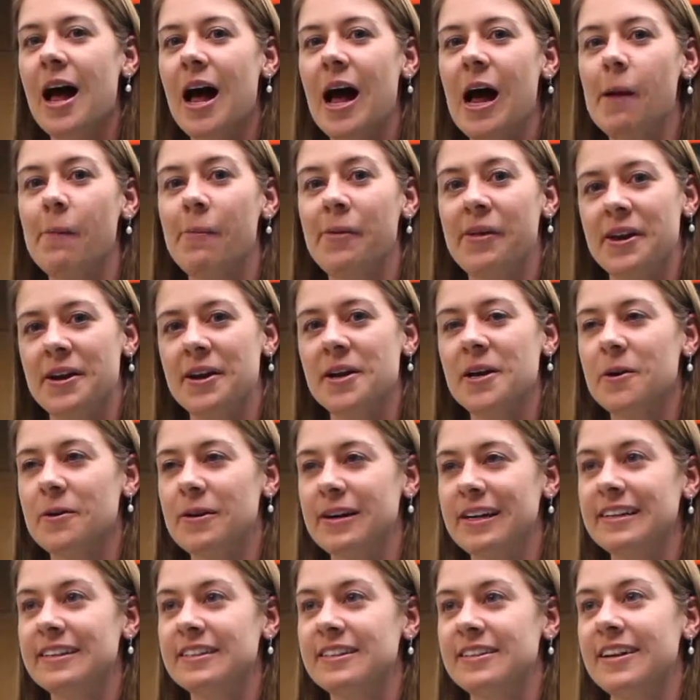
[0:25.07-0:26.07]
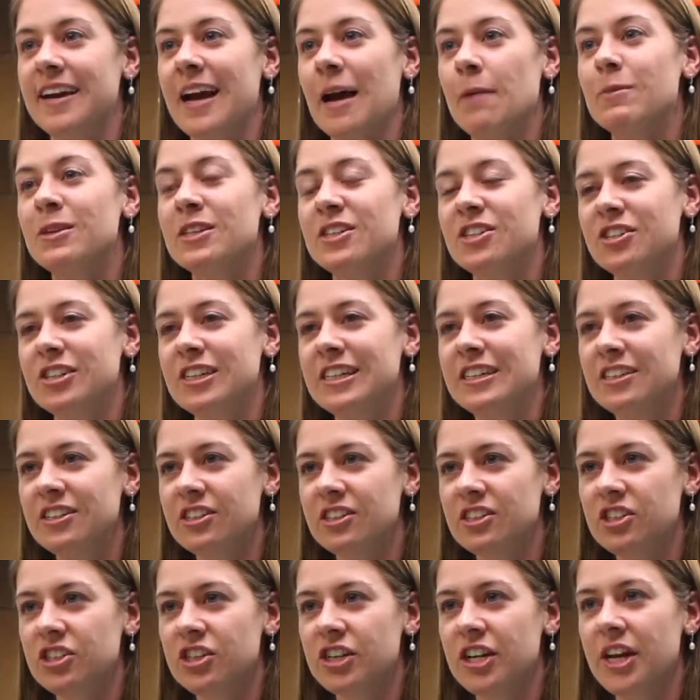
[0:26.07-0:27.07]
I plan on going into the chemistry
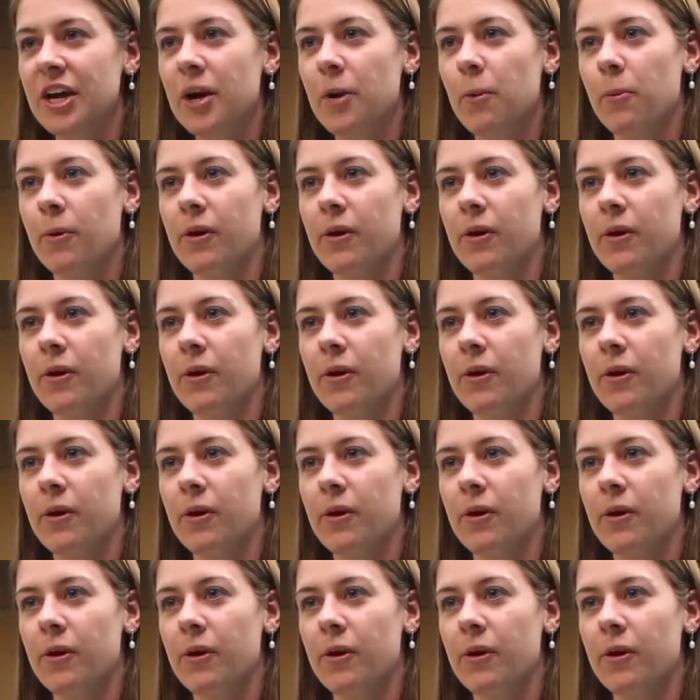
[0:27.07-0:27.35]
industry,